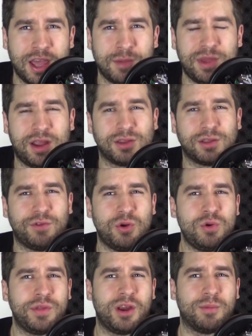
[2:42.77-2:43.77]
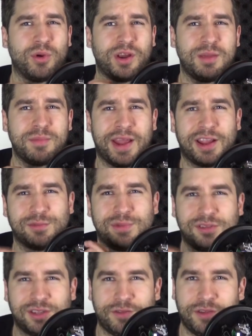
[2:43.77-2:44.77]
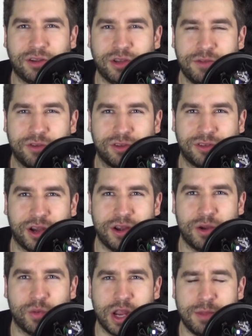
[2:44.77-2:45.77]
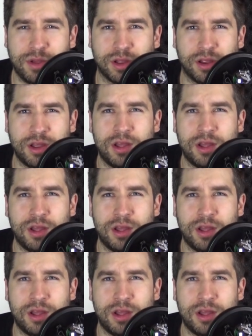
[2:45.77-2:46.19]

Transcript: Because of who they're bringing back specifically for Saudi Arabia.